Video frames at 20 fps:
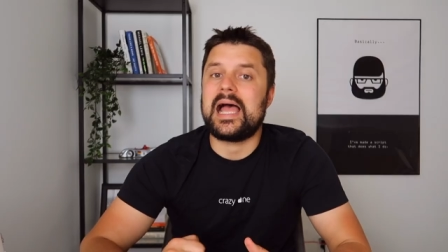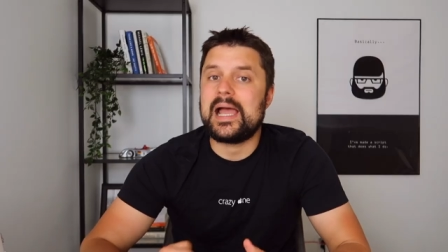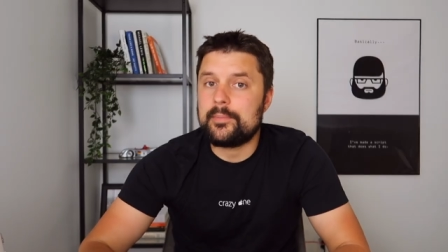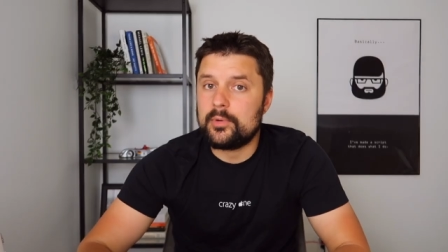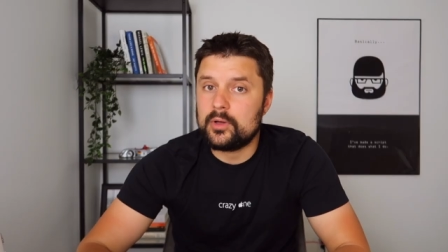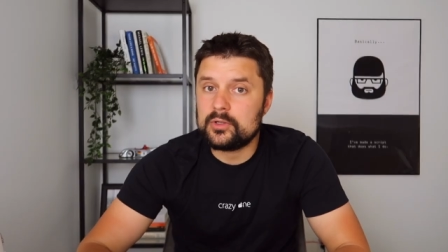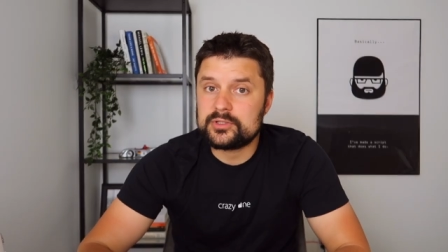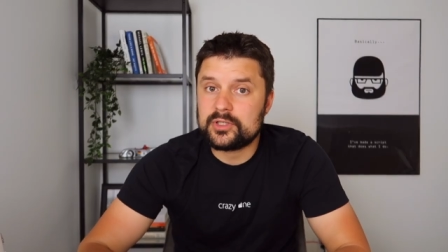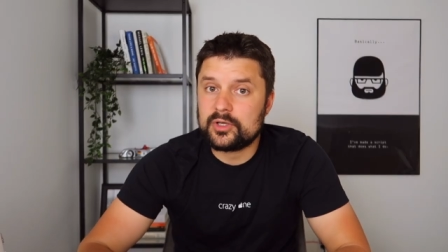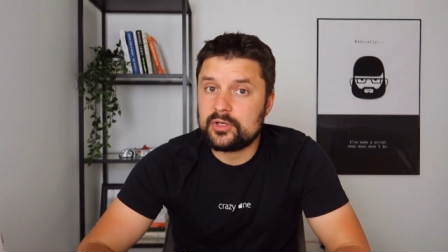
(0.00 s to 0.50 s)
I'm
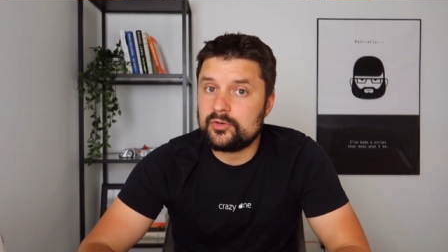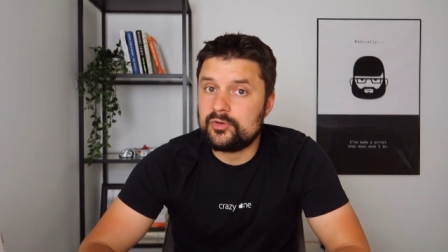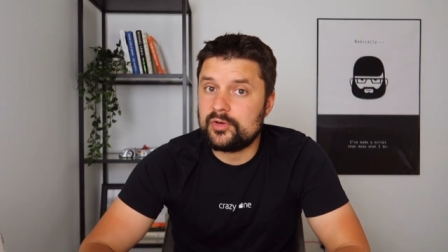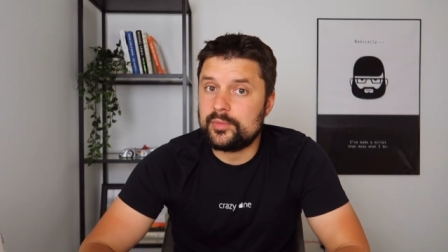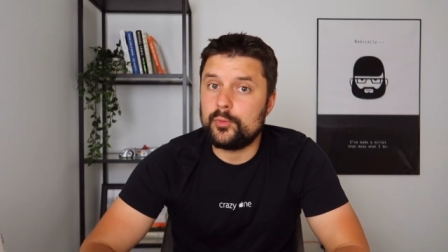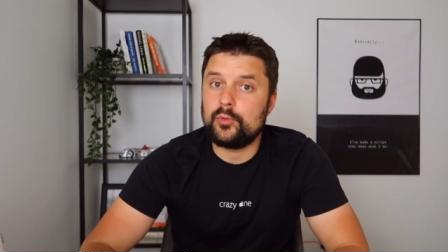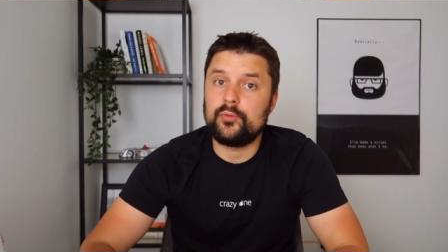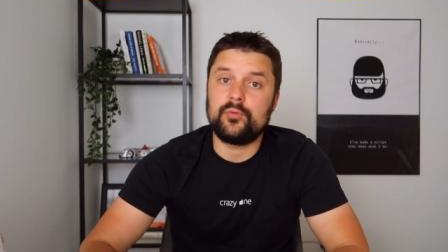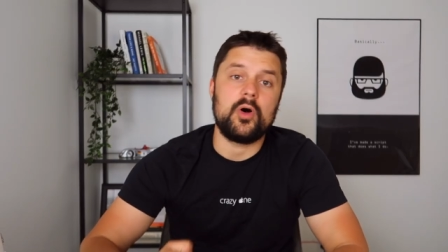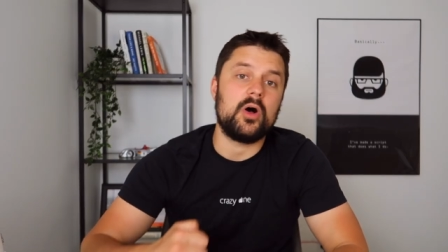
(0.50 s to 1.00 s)
also going to
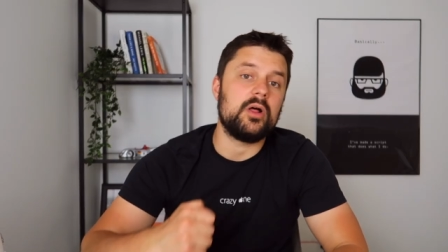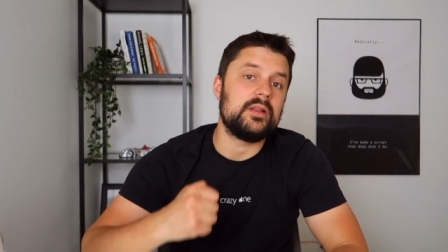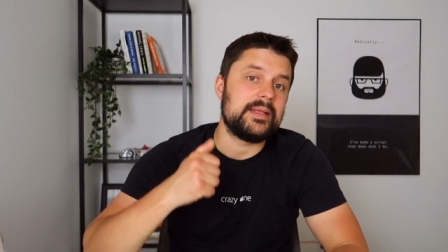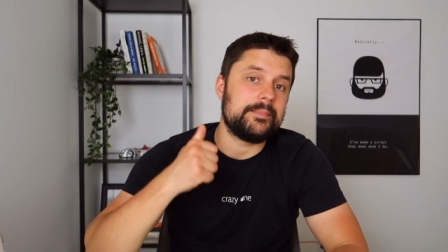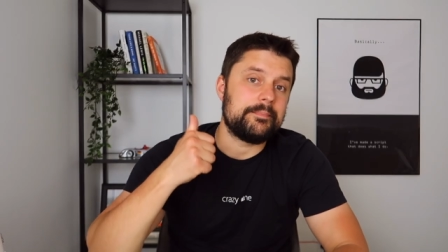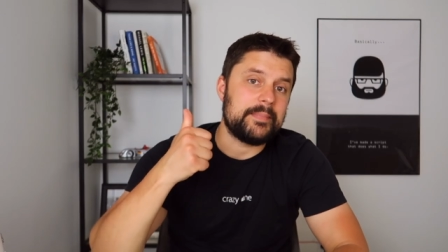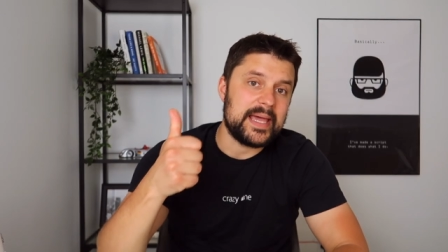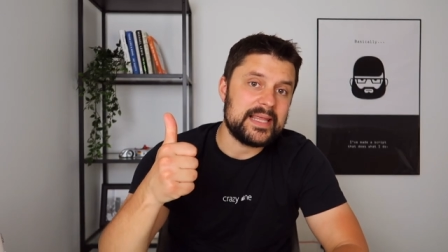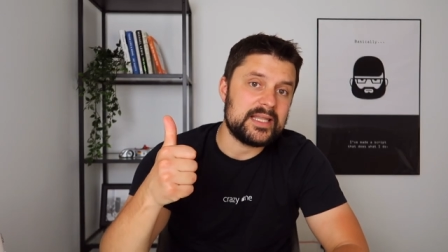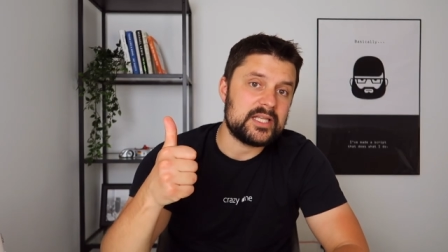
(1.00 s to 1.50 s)
remove all the
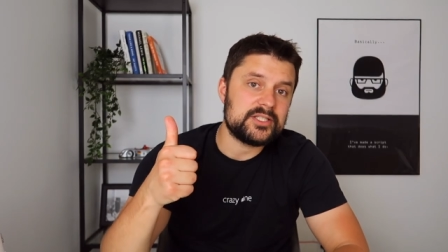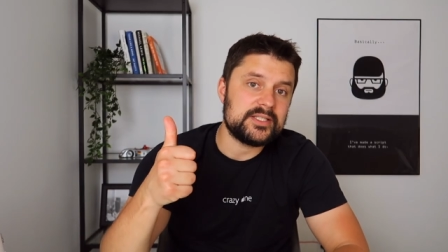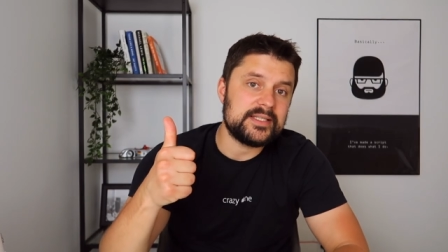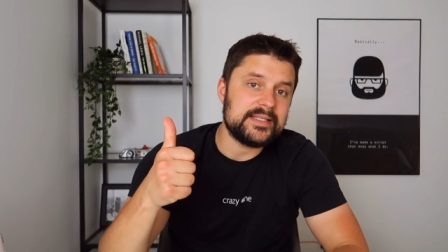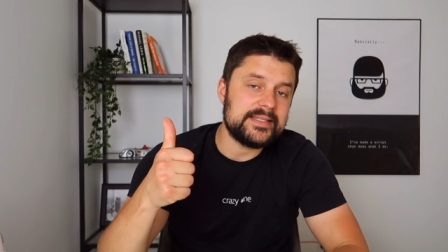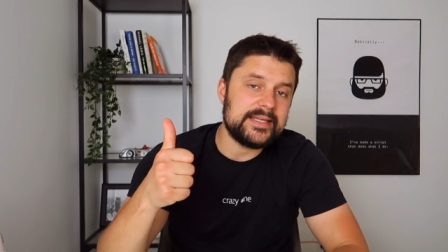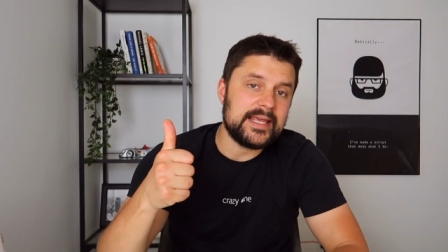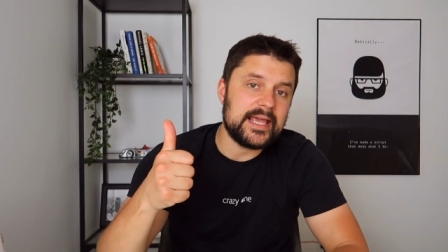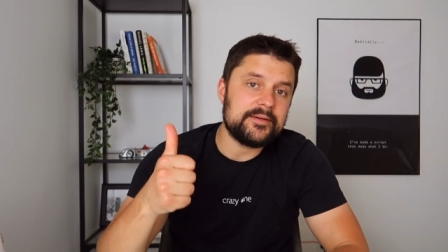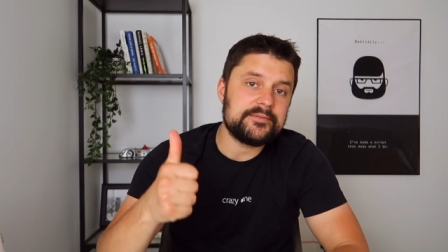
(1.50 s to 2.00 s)
managed E
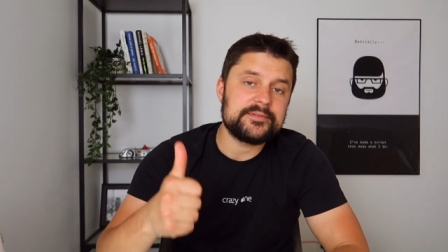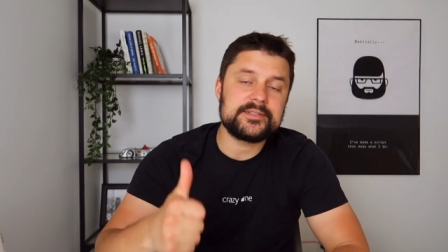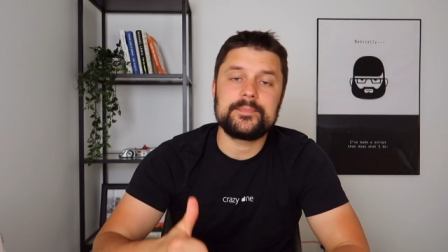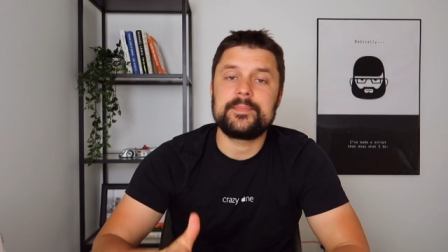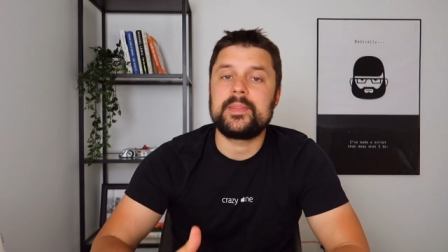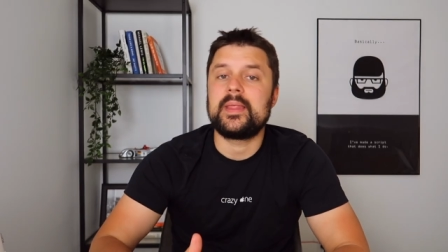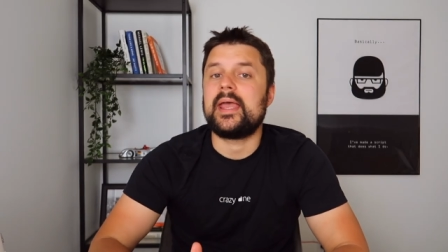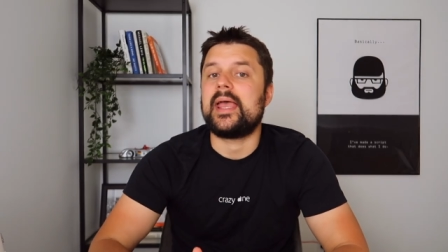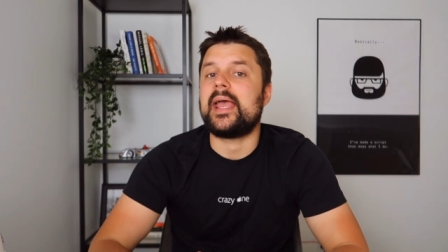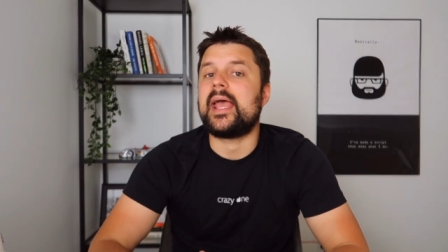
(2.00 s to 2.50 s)
T
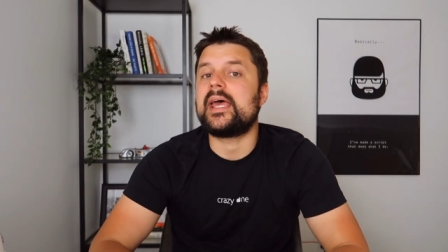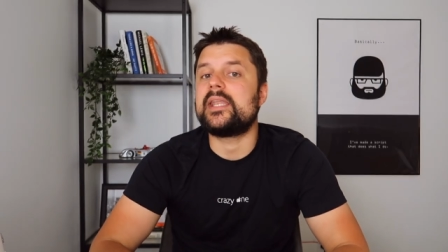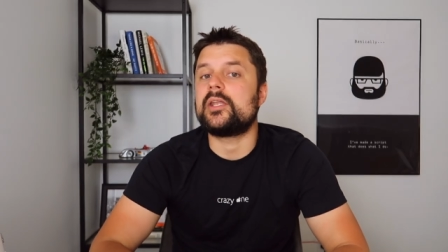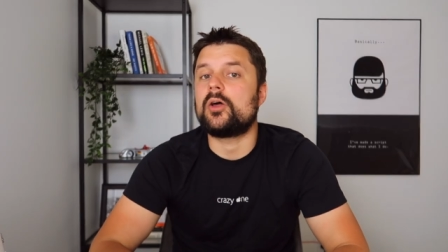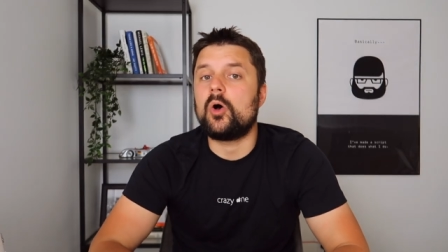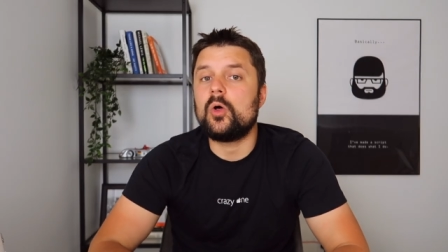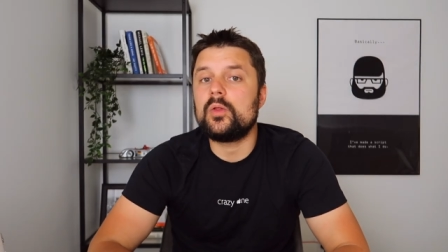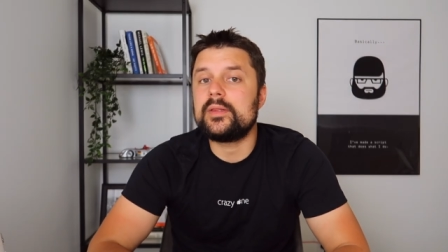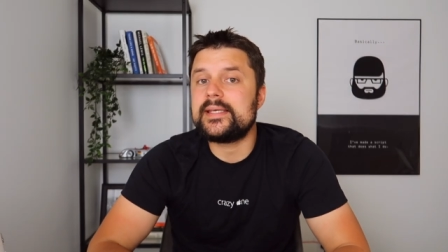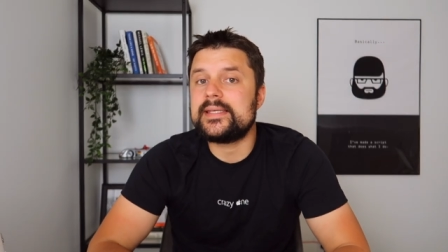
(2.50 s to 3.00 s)
Fs and
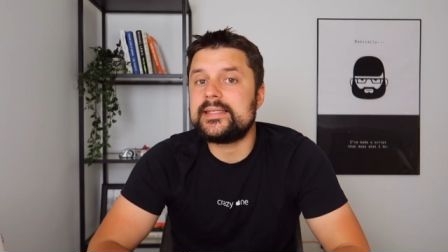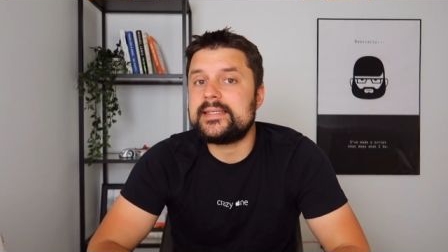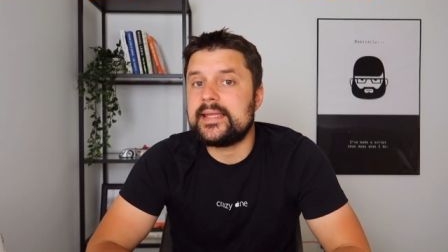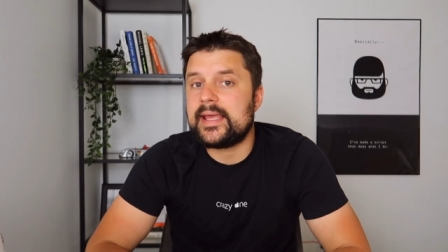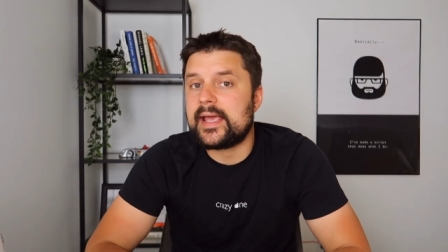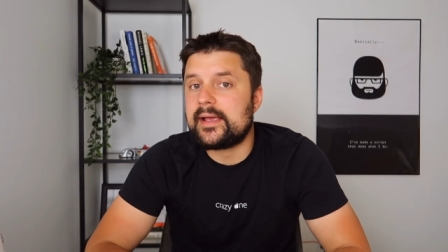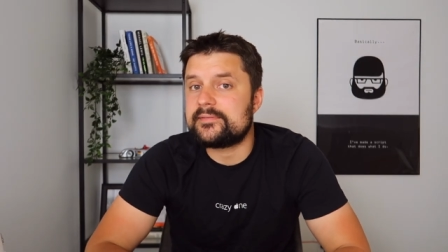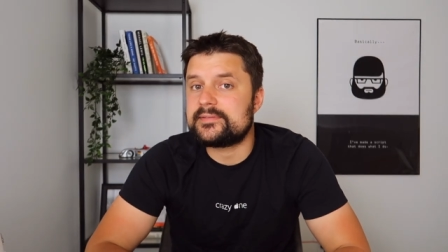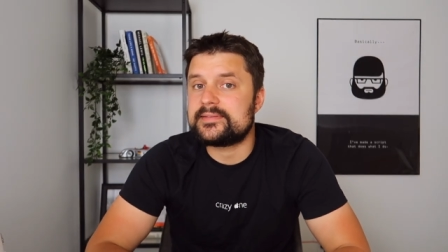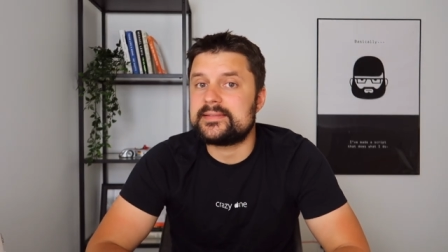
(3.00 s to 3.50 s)
all the E
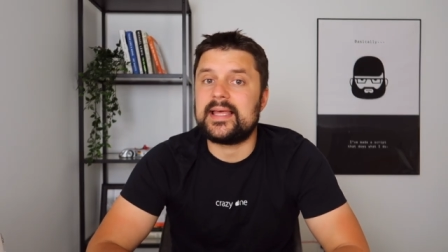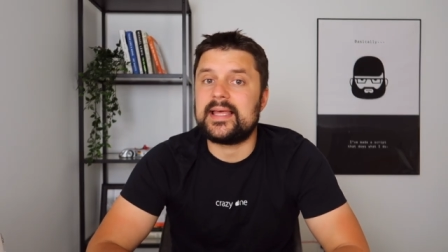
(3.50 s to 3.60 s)
T Fs